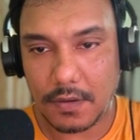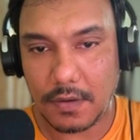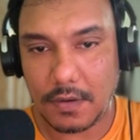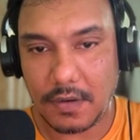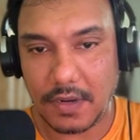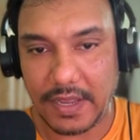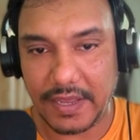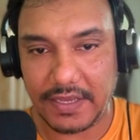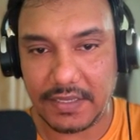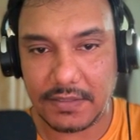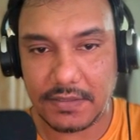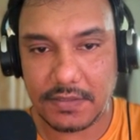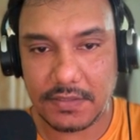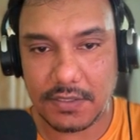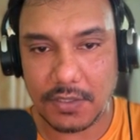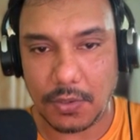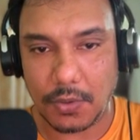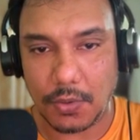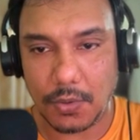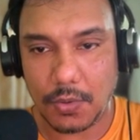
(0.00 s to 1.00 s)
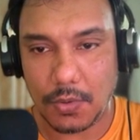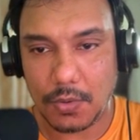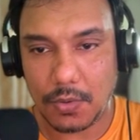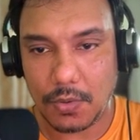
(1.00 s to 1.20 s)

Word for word: like so.